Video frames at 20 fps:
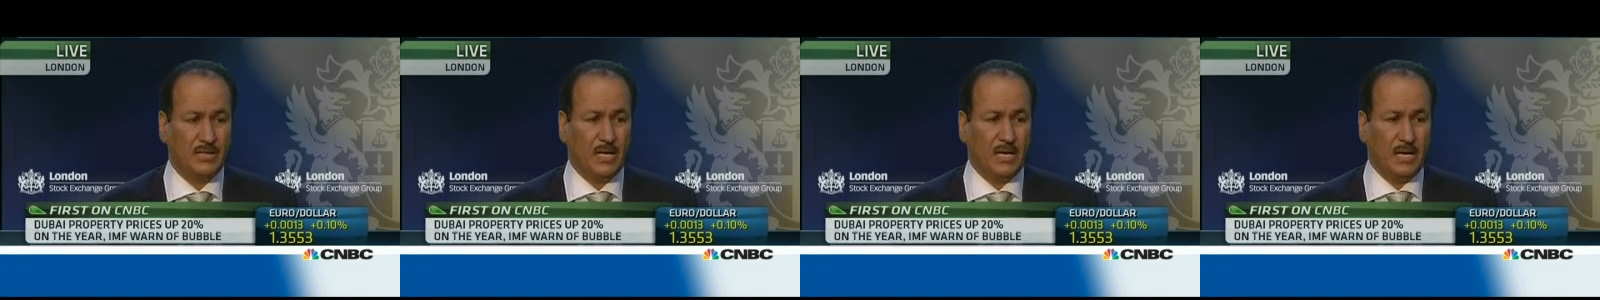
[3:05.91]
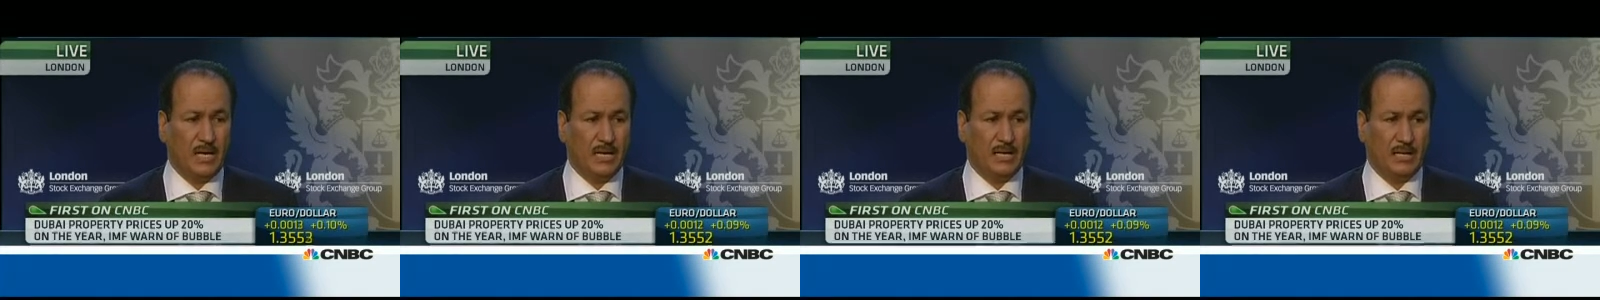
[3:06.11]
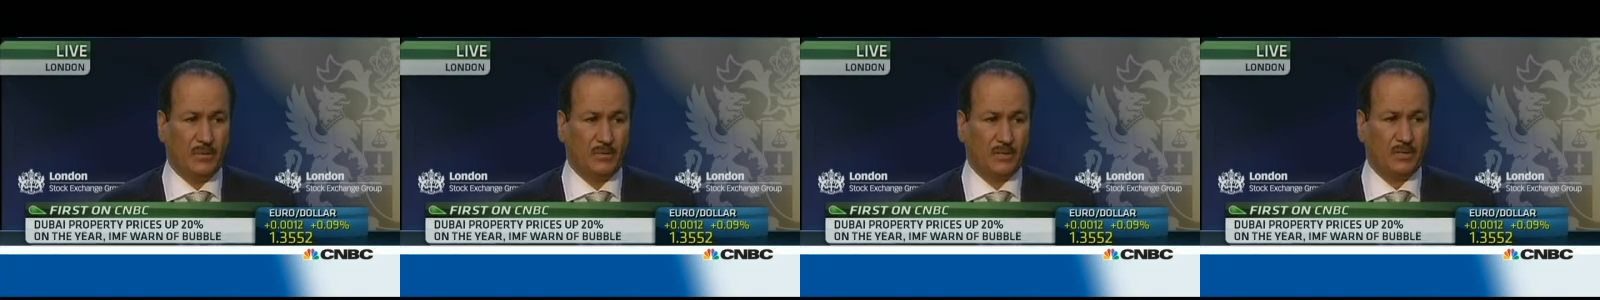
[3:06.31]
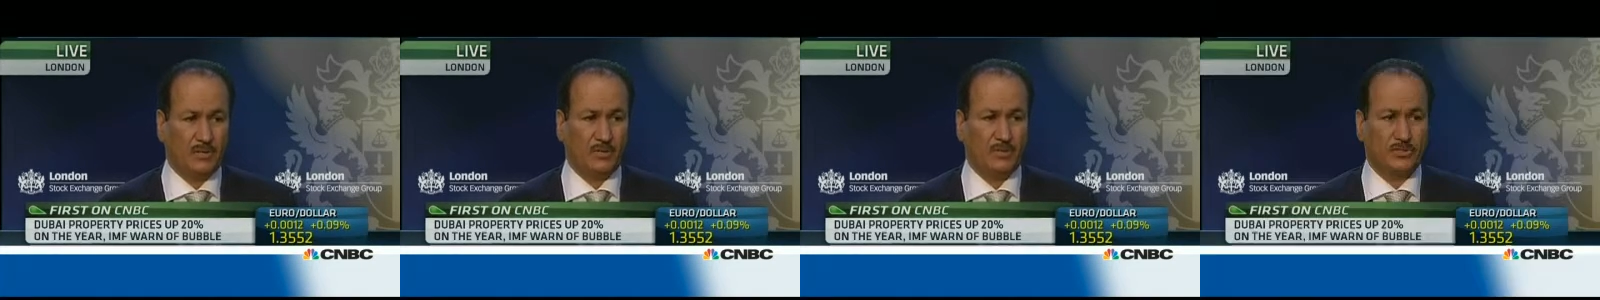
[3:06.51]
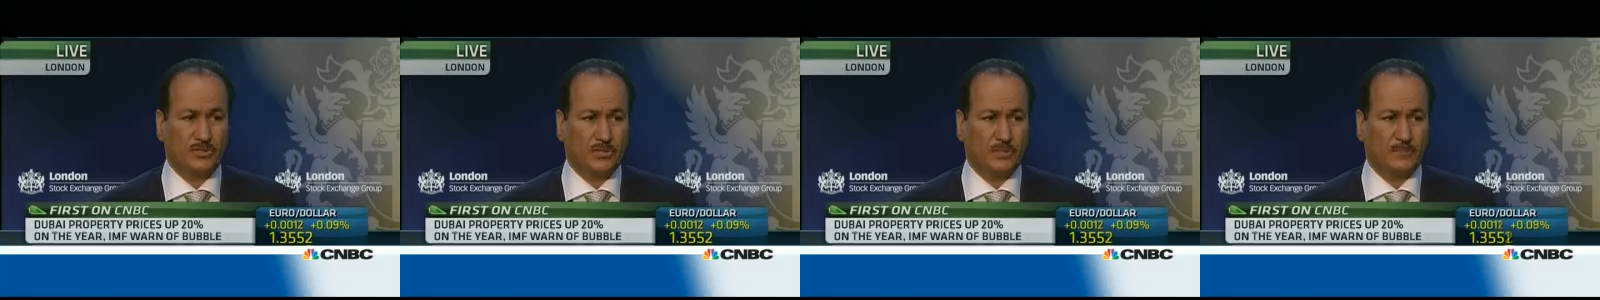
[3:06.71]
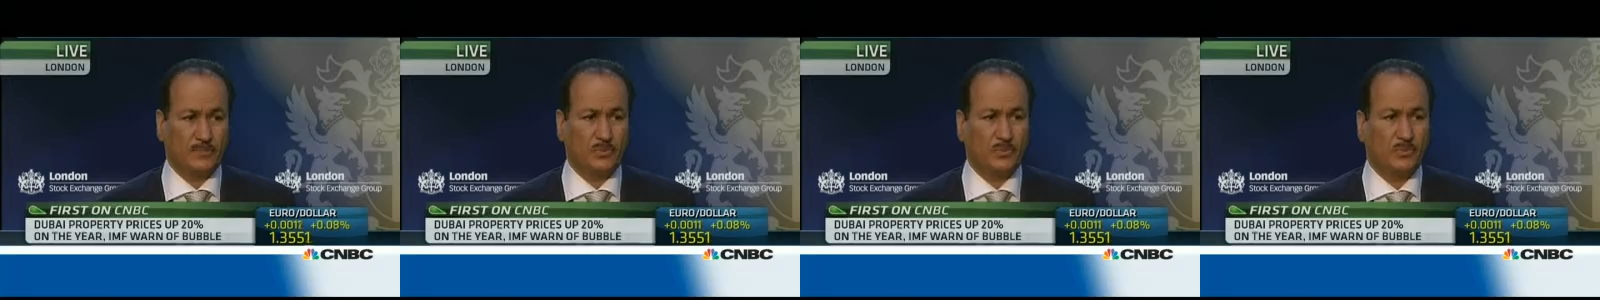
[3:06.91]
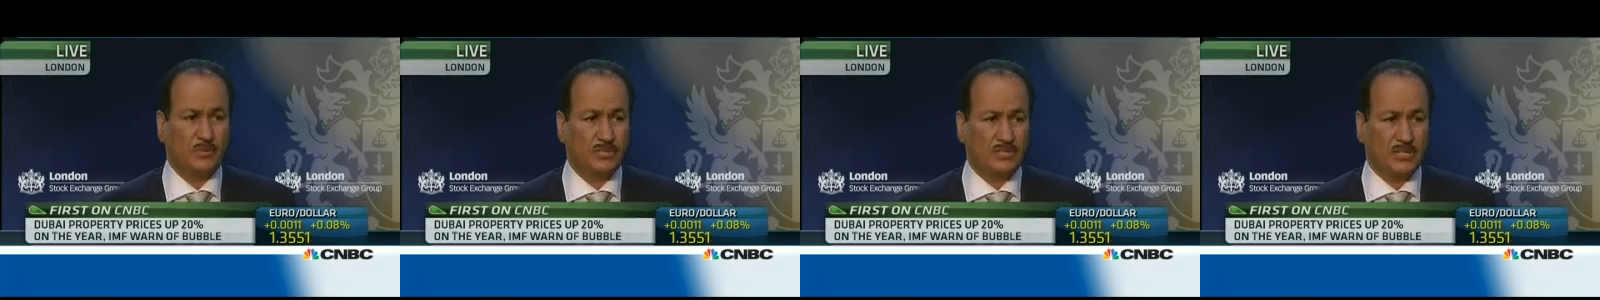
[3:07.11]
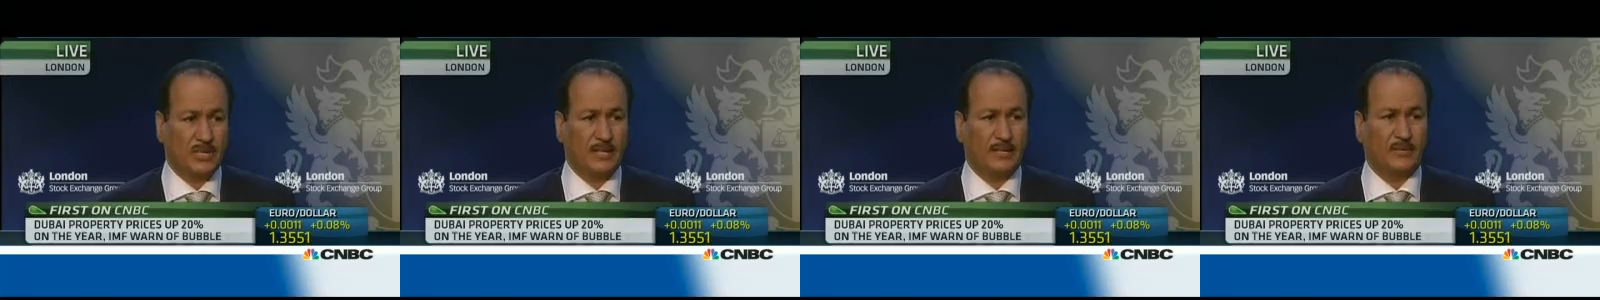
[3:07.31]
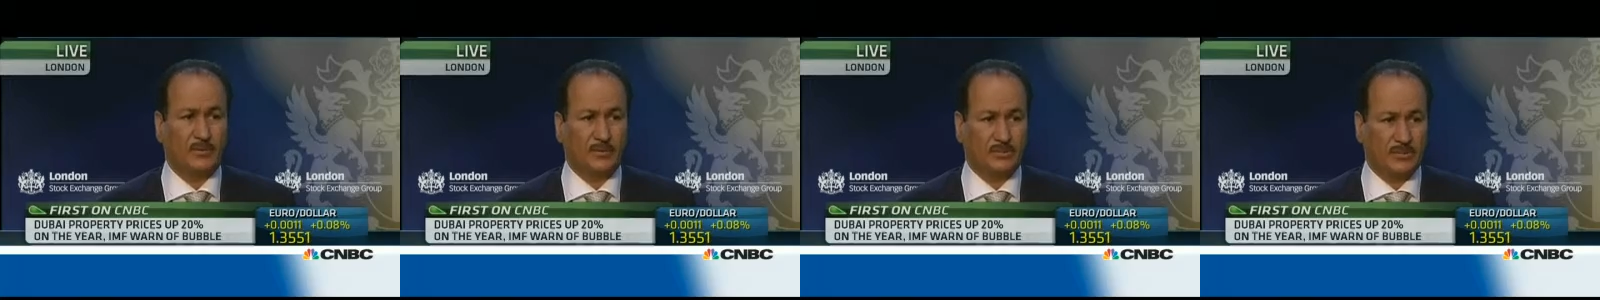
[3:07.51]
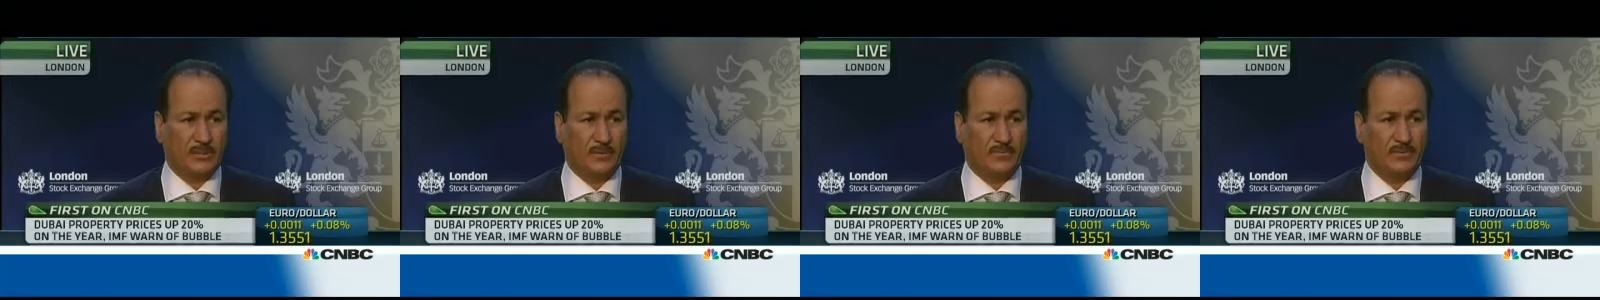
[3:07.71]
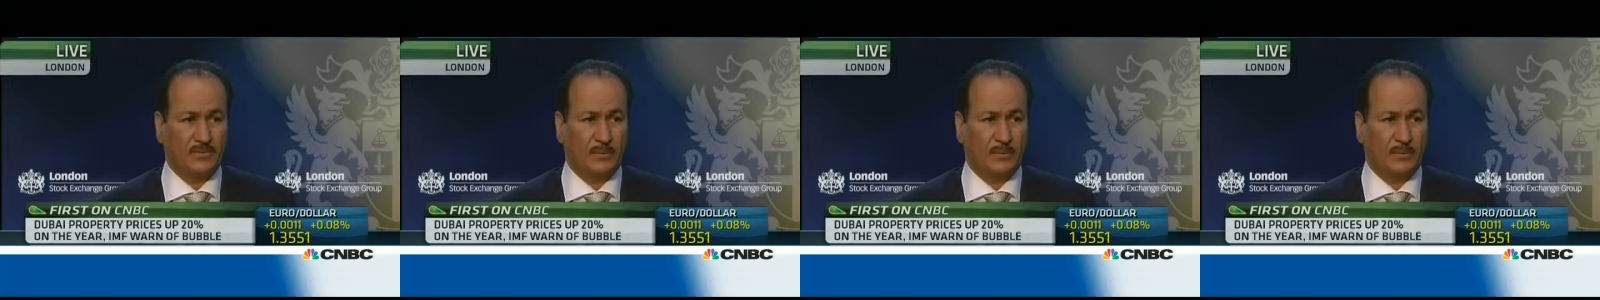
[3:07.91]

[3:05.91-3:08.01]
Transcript: And our concept is we sell those service